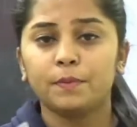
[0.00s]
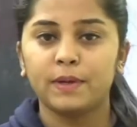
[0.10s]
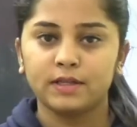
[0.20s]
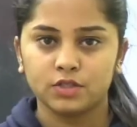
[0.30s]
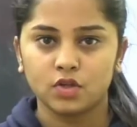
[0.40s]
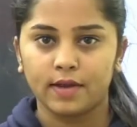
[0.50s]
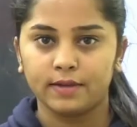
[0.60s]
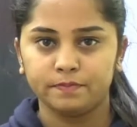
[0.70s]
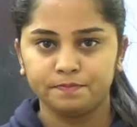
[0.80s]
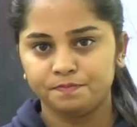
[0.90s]
prepare the soil?
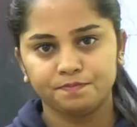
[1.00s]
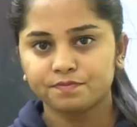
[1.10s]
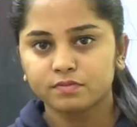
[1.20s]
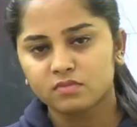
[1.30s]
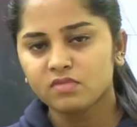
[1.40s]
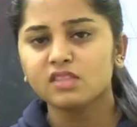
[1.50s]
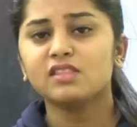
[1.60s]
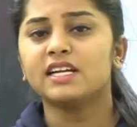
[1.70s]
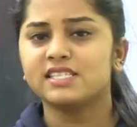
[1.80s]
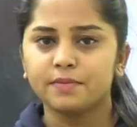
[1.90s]

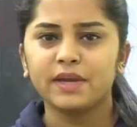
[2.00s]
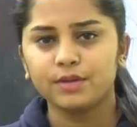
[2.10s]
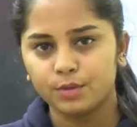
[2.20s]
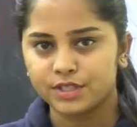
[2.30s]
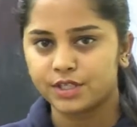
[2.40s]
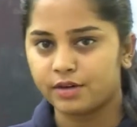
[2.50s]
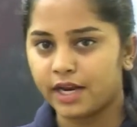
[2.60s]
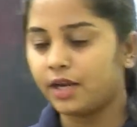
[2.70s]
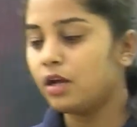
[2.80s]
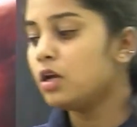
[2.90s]
That is the main question,
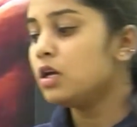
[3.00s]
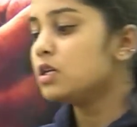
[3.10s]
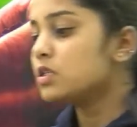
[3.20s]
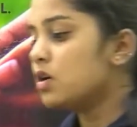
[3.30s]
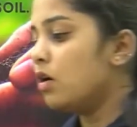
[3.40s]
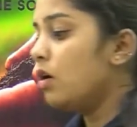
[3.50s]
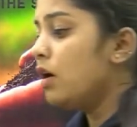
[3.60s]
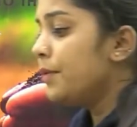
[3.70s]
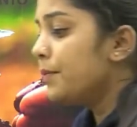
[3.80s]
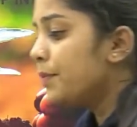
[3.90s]
right? So,
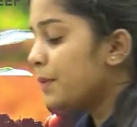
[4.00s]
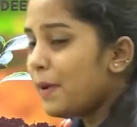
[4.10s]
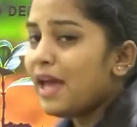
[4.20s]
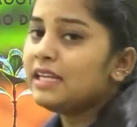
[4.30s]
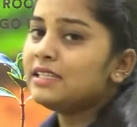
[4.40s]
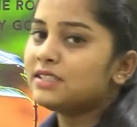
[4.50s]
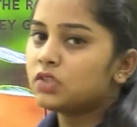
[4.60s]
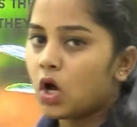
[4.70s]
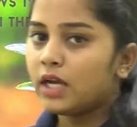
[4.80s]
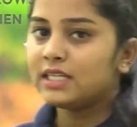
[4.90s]
preparing the
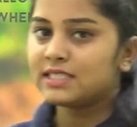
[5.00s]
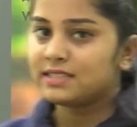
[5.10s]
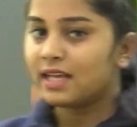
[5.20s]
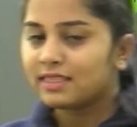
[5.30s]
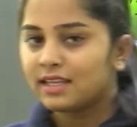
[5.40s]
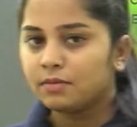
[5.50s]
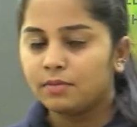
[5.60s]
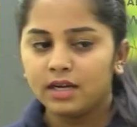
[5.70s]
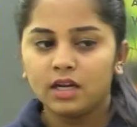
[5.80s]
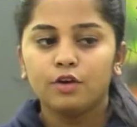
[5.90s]
soil is nothing
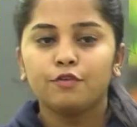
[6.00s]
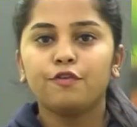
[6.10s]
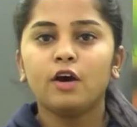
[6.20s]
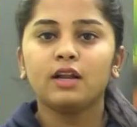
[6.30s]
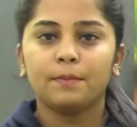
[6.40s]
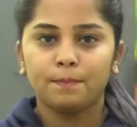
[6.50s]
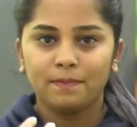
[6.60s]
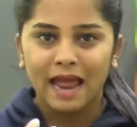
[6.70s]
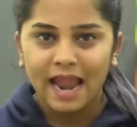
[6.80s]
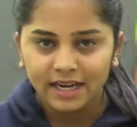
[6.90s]
but for a
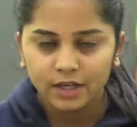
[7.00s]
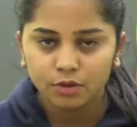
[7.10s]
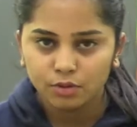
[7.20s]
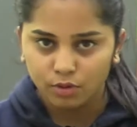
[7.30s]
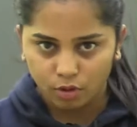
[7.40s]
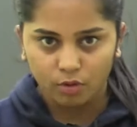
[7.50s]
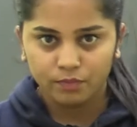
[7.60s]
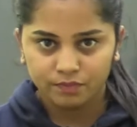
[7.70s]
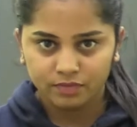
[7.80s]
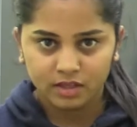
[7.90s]
plant to grow.
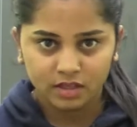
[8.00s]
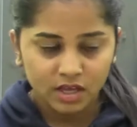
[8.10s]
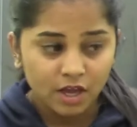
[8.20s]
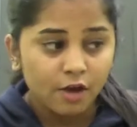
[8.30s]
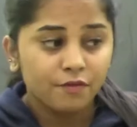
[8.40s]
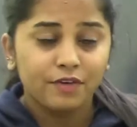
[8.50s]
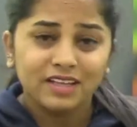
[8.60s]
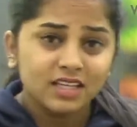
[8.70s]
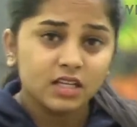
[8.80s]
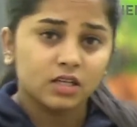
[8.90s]

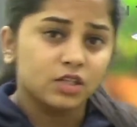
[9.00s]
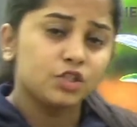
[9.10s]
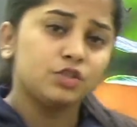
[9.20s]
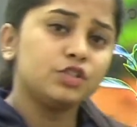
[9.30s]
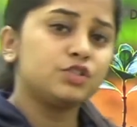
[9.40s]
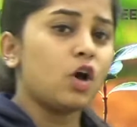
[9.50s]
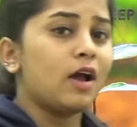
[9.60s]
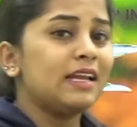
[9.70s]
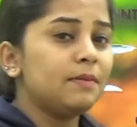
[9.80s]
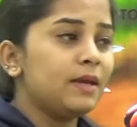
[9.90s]
Whether should the
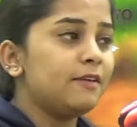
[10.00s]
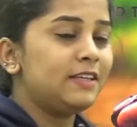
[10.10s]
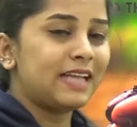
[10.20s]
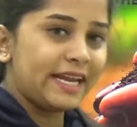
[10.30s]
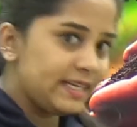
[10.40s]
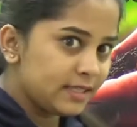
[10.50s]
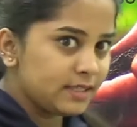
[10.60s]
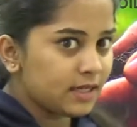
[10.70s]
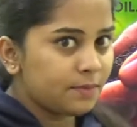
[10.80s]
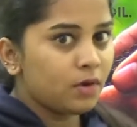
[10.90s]
soil be
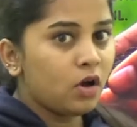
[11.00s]
tightened up